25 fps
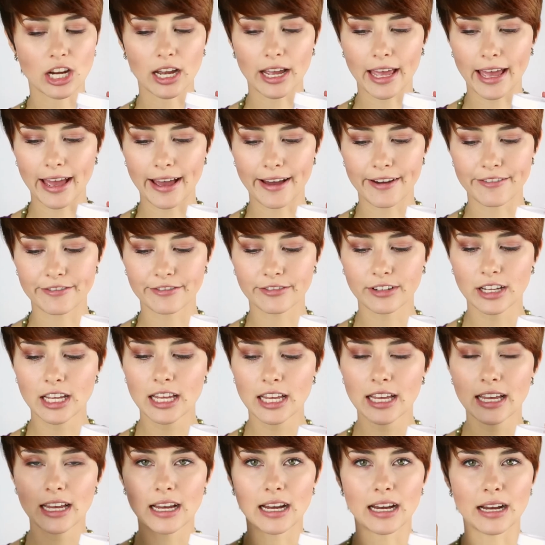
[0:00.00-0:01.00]
I have,
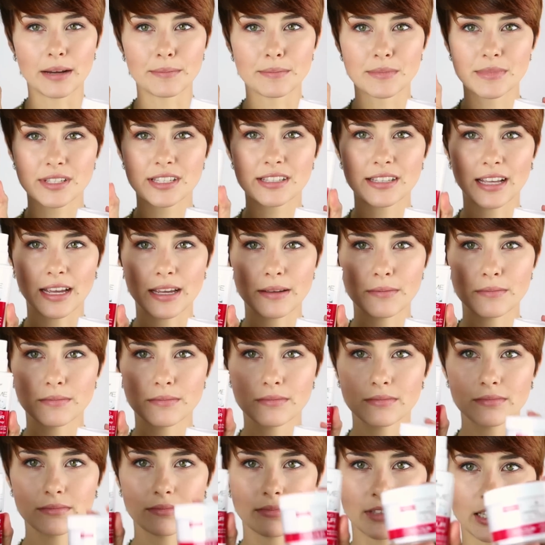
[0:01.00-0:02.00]

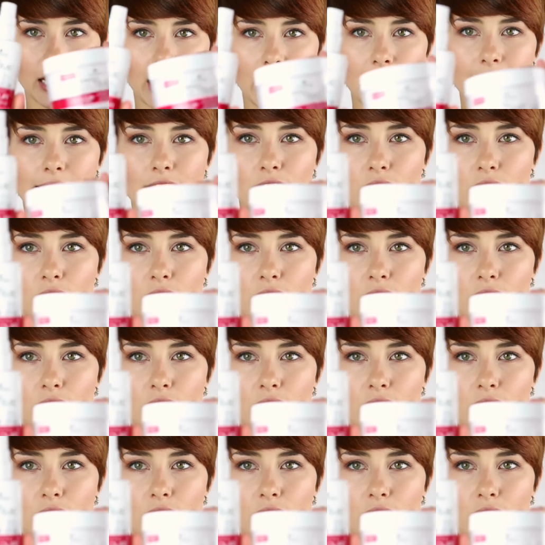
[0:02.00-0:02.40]
same line,